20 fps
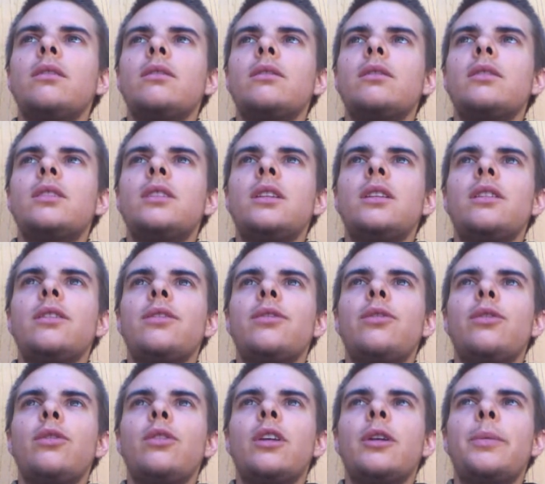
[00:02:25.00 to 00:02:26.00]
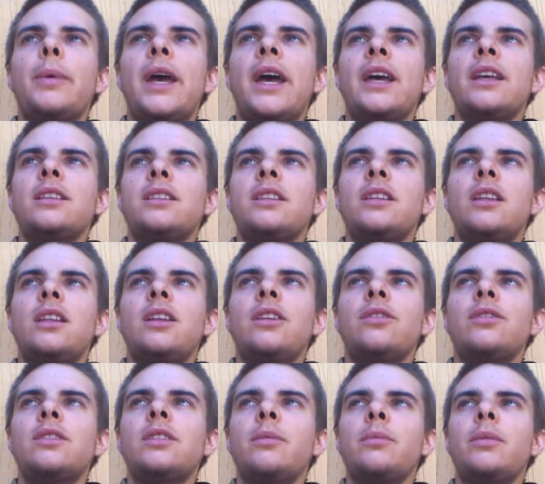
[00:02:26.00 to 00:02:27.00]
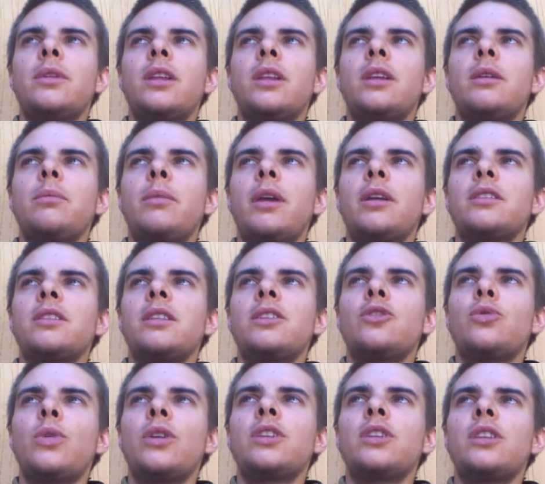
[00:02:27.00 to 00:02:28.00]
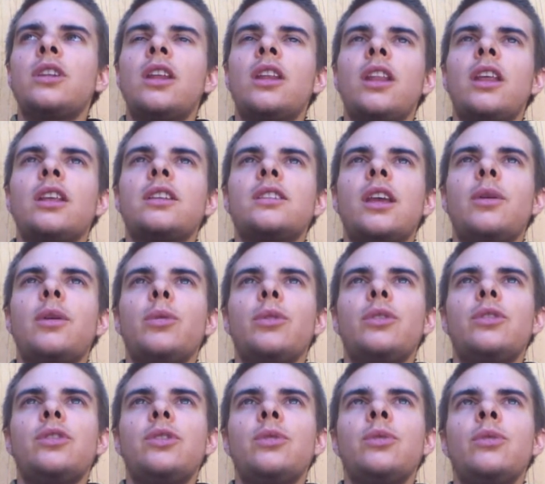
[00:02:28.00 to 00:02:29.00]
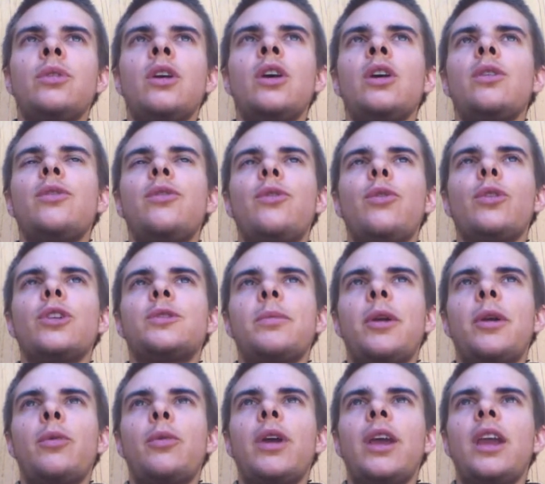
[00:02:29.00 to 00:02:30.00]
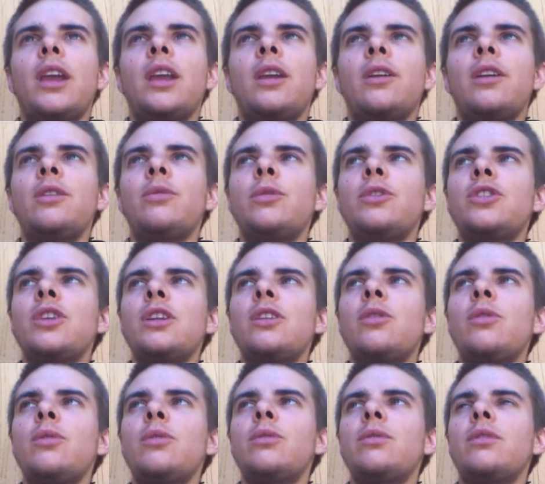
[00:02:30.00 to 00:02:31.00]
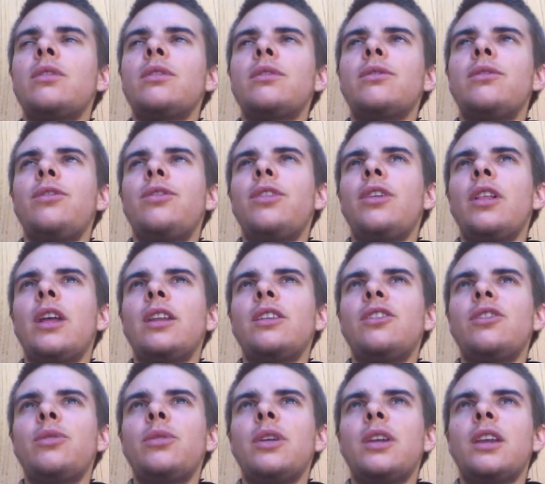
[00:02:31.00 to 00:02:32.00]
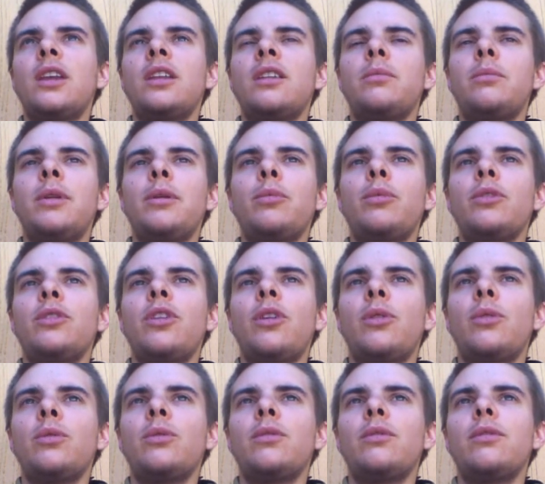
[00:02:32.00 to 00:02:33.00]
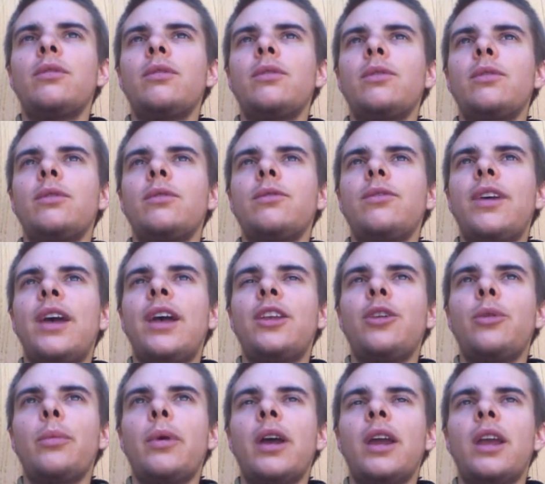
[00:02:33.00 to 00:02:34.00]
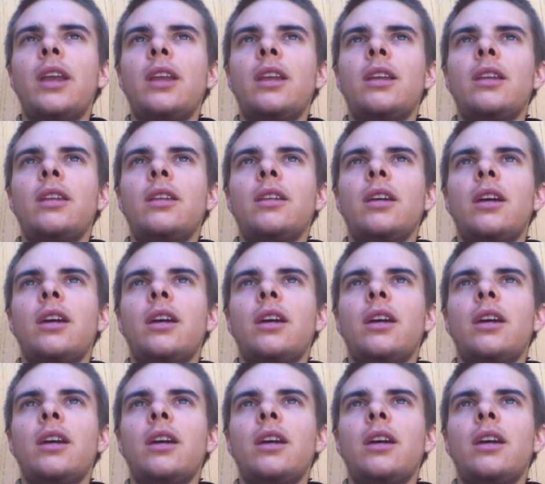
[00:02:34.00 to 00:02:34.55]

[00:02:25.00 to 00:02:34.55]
see the full capacity of somebody in my situation unless I were to force my way, in which I don't feel like doing, and people don't value my